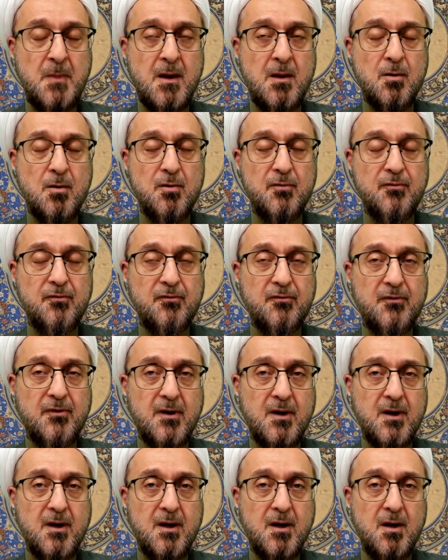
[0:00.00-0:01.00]
of
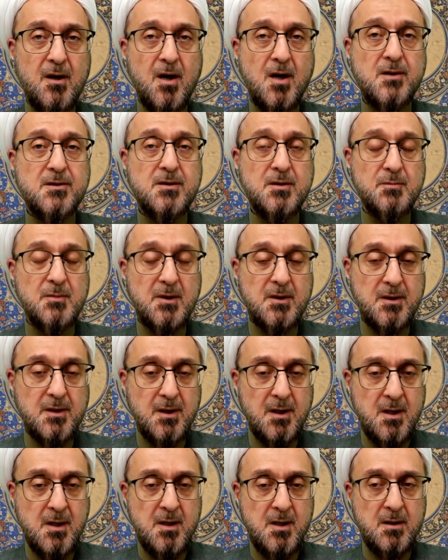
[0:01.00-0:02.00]

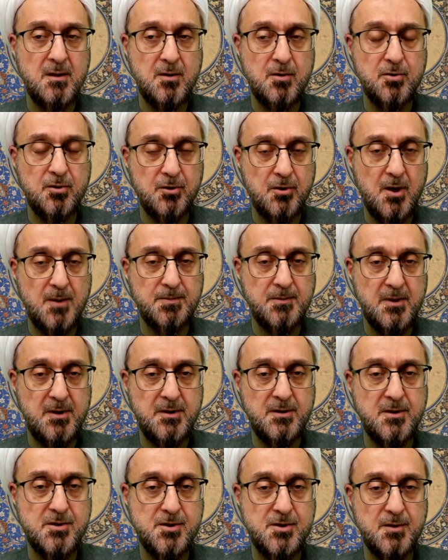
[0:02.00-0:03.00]
ultimately corrupt
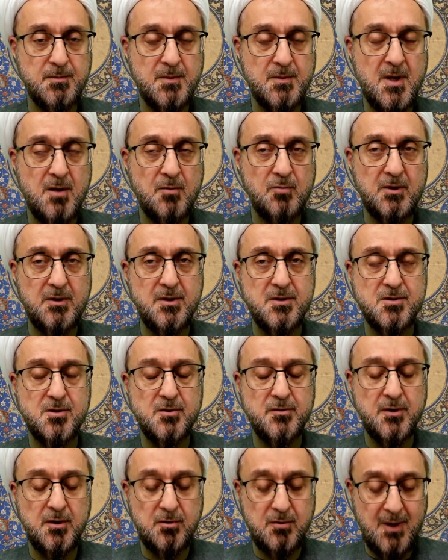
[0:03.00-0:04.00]
leadership, what is
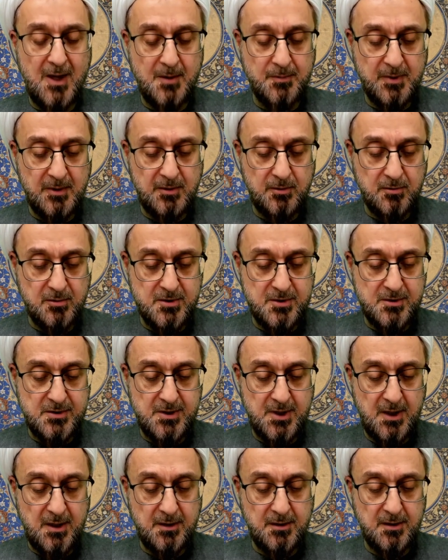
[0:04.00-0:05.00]
going to happen to
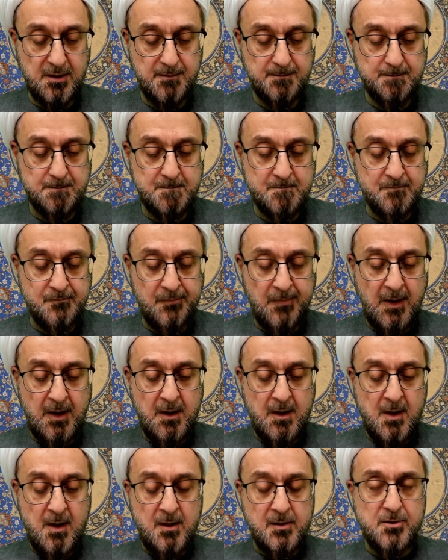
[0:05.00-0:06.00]
society.
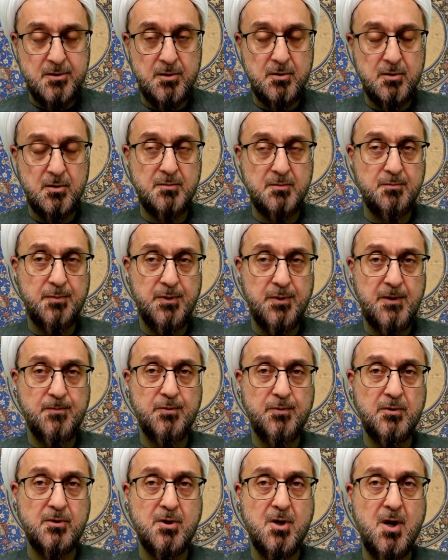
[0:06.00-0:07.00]
So
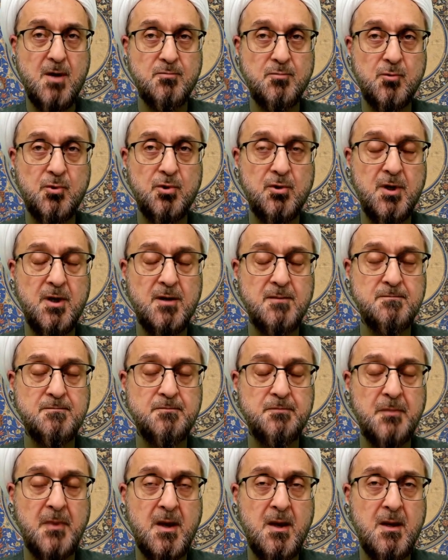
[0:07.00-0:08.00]
people come to
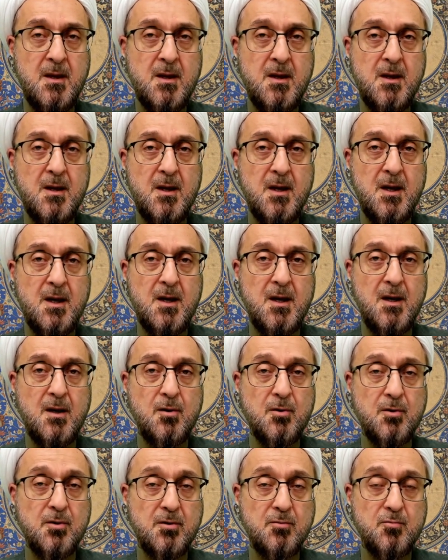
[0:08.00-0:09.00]
him
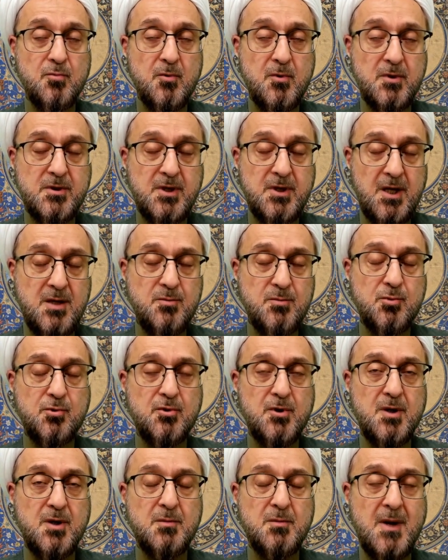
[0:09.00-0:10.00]
or came to
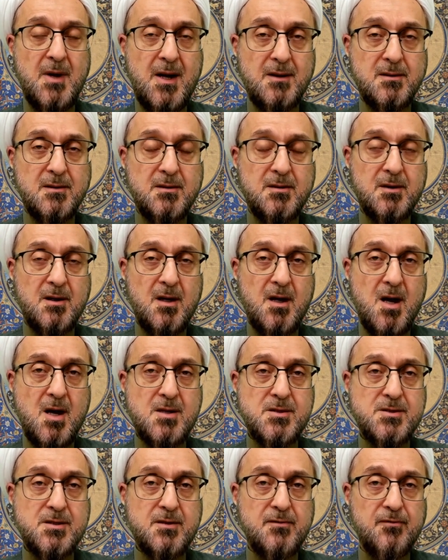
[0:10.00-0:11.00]
him and
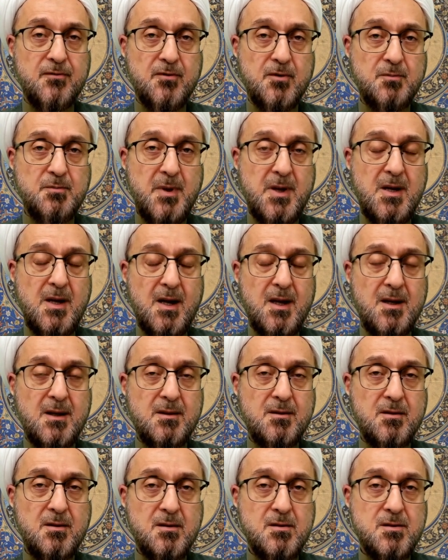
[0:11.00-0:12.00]
asked for bay'ah
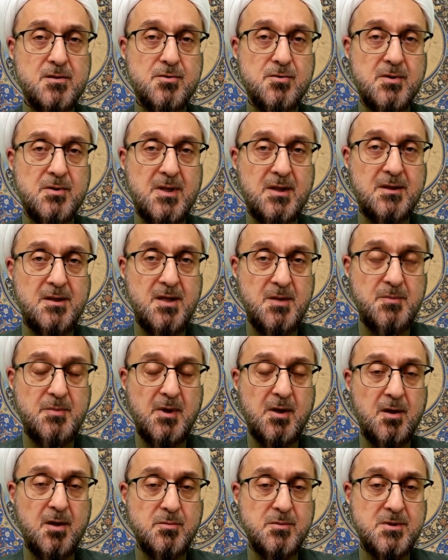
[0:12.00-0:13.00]
so that he
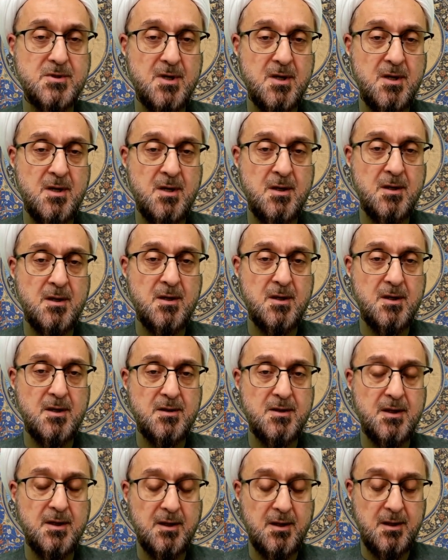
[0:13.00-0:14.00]
becomes
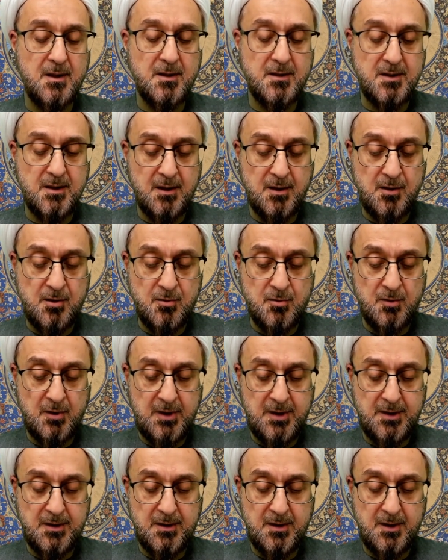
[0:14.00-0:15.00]
their new
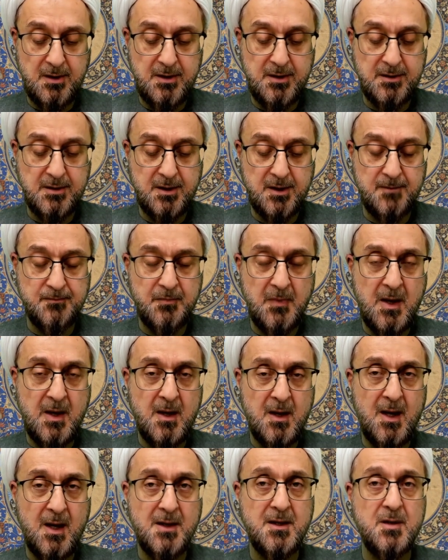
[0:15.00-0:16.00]
leader.
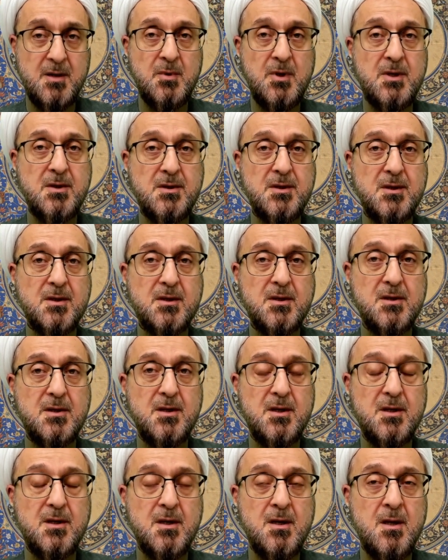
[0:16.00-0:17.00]
And
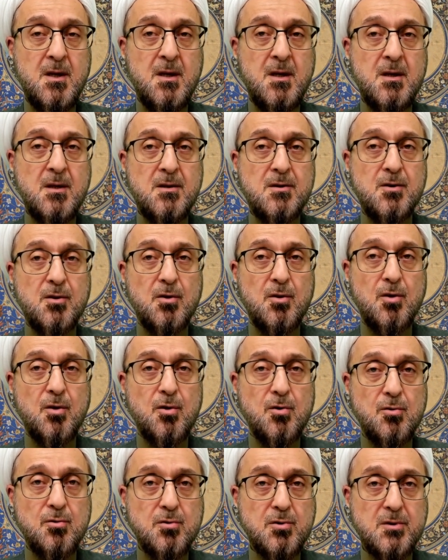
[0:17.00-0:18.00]
immediately the
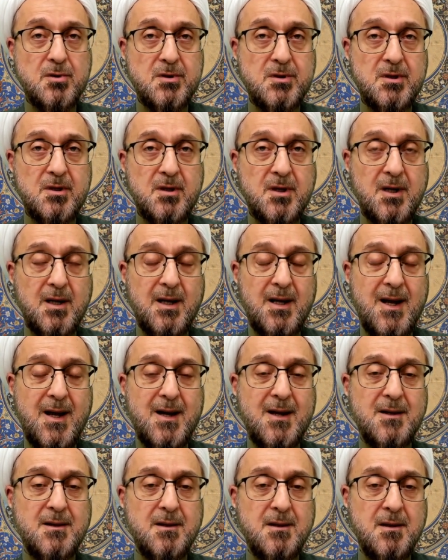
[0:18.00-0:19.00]
old
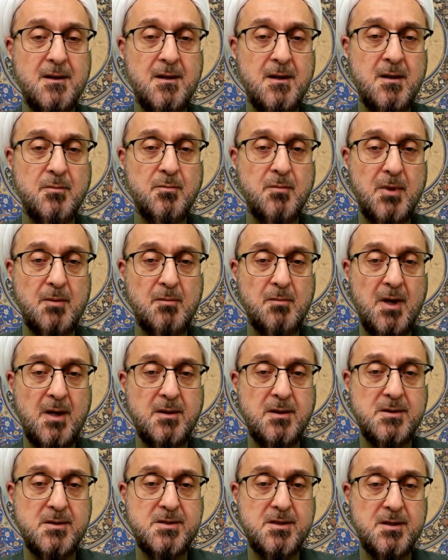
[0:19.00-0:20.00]
clan
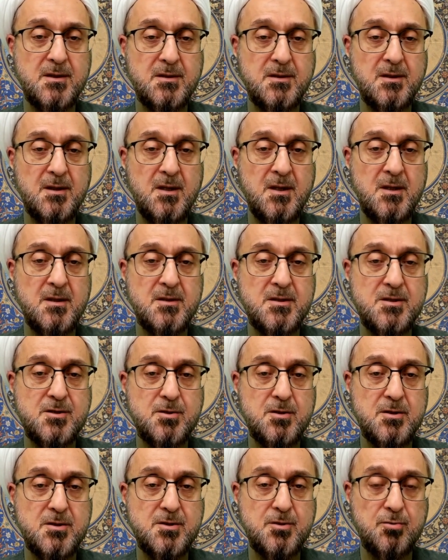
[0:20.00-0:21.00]
mindset
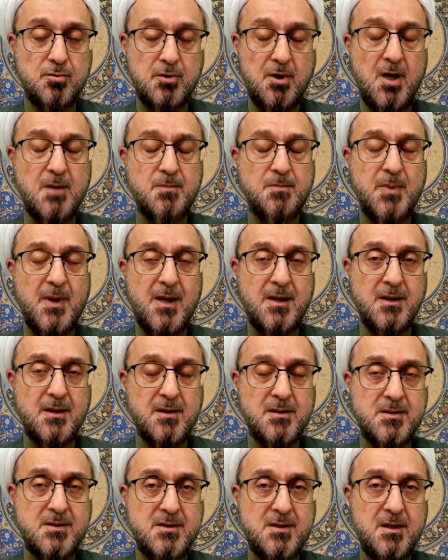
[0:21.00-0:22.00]
stood up
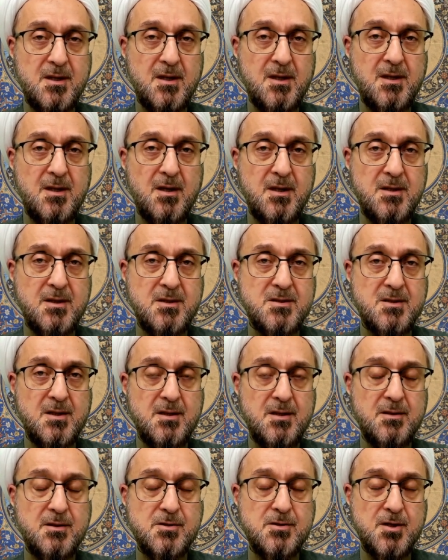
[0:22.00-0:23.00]
against his
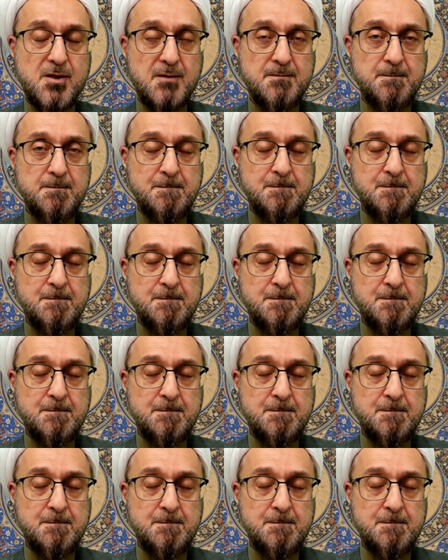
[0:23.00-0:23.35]
leadership